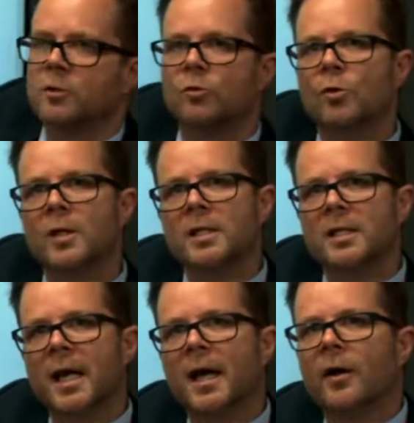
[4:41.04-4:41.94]
drawing
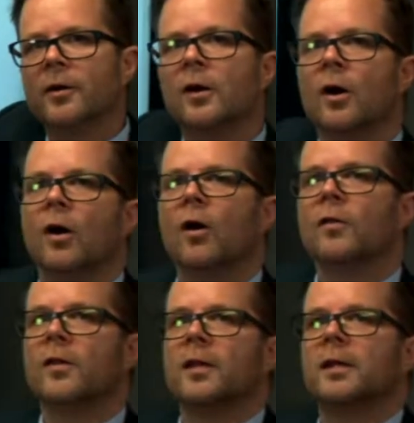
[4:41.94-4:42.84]
down
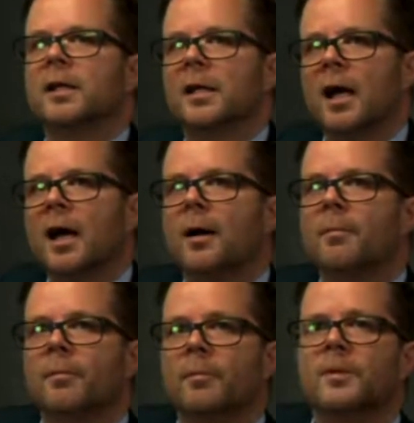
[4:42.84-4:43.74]
on the
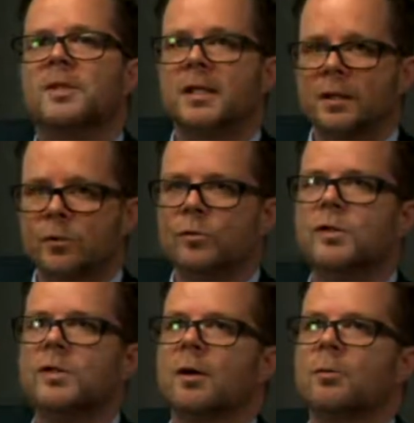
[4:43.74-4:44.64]

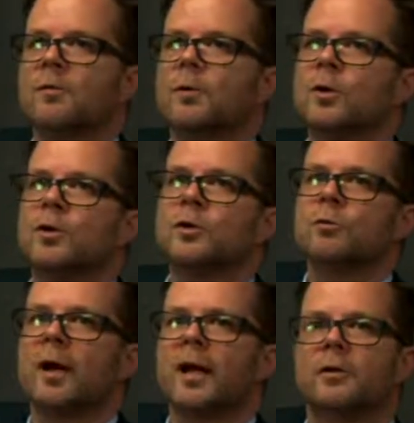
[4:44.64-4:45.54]
skills that we've learned
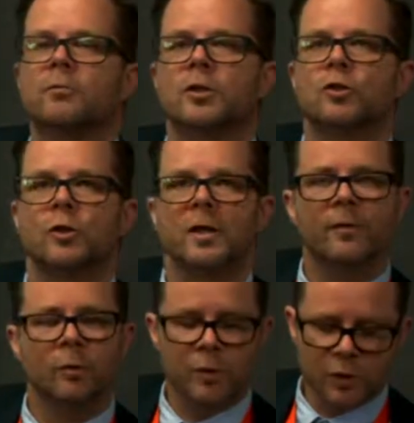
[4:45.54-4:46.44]
around
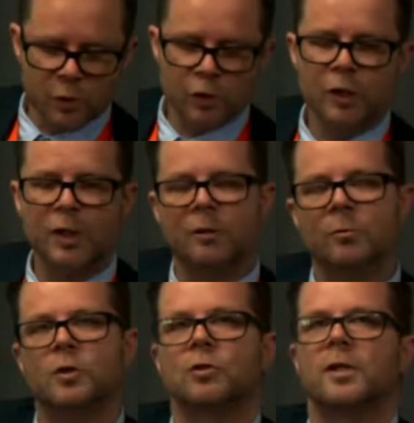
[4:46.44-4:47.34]
retrieving or searching and
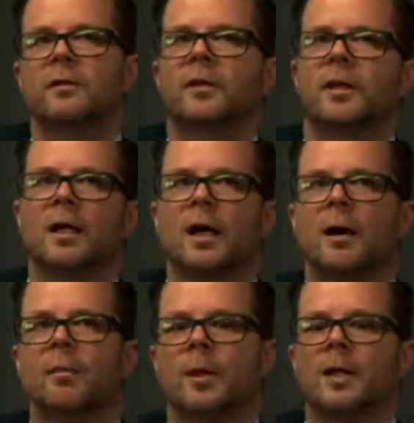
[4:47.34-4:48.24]
retrieving
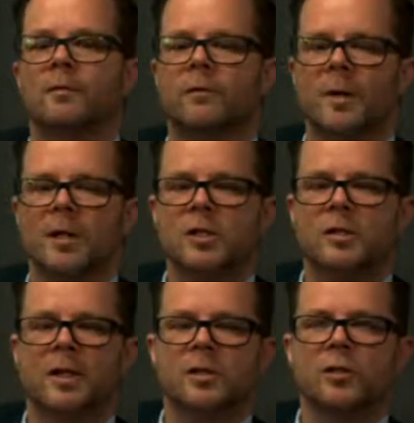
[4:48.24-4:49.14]
information
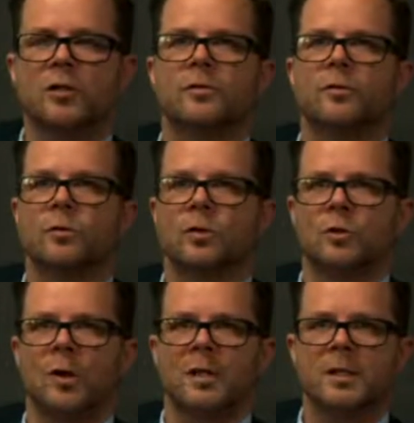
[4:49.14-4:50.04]
that's useful
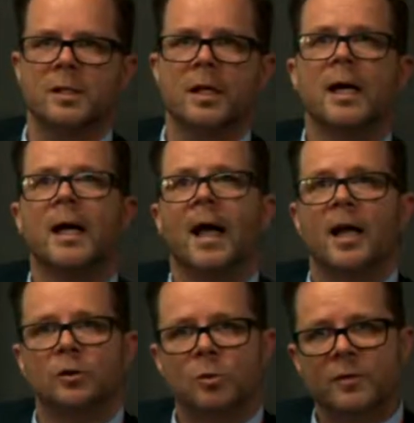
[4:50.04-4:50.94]
to us.
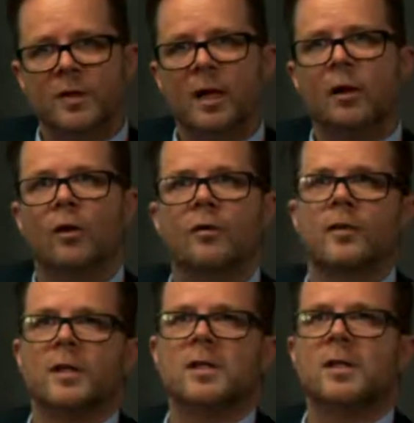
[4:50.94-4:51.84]
And you would have done a lot of
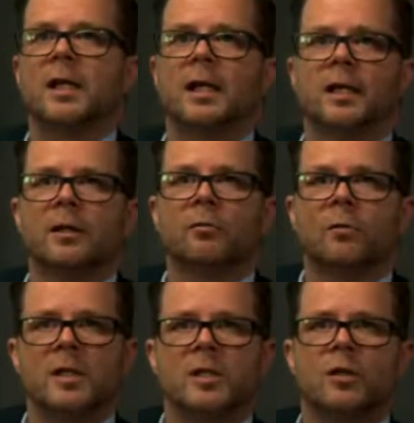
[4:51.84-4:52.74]
this in
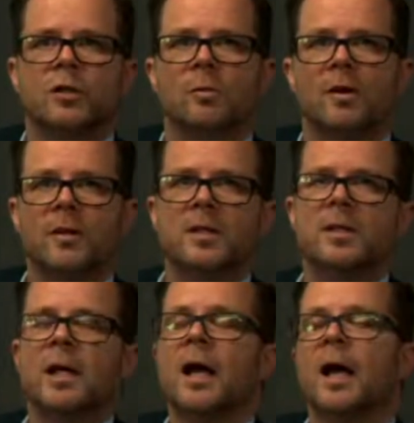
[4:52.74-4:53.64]
research
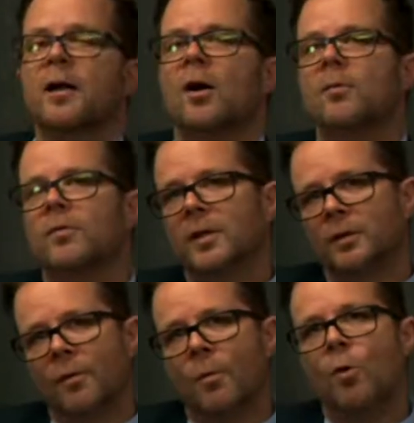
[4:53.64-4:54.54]
methods, and hopefully
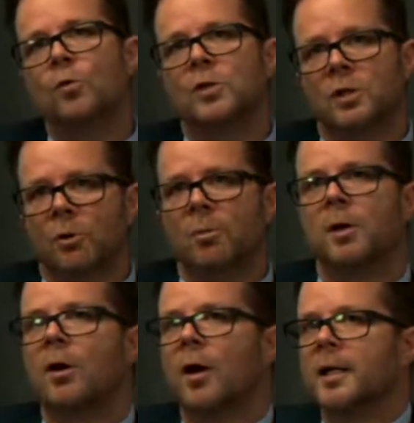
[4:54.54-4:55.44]
you've also
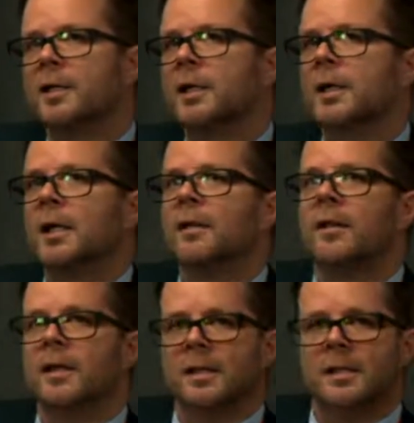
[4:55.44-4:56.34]
applied
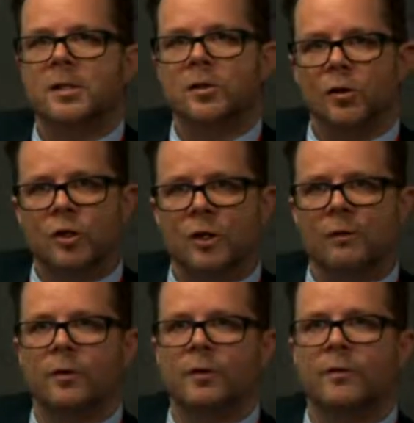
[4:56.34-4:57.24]
these searching
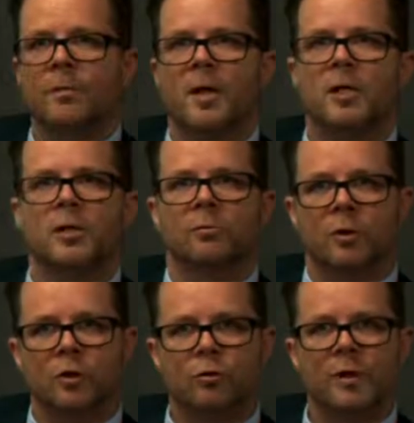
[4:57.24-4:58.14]
for information and
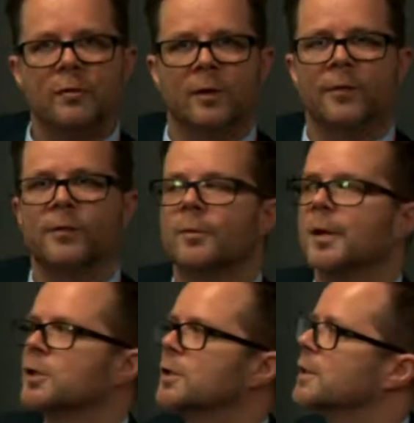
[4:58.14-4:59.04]
retrieval of
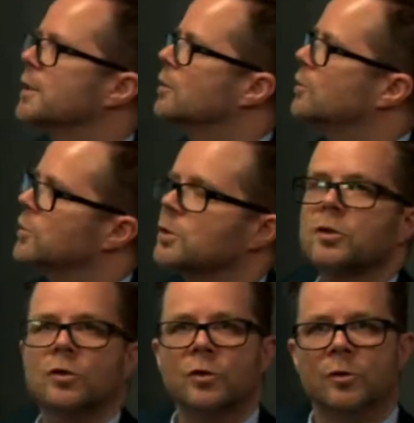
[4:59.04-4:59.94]
information skills
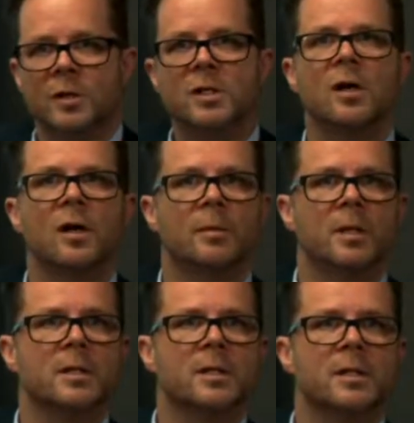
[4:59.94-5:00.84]
to your
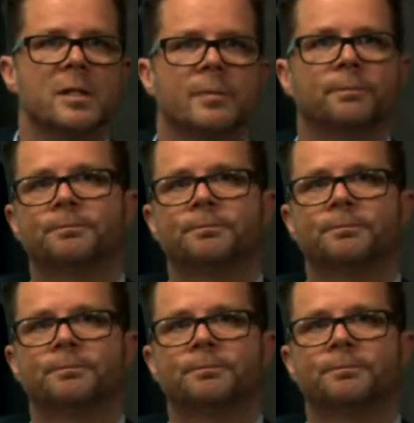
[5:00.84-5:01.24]
assignments.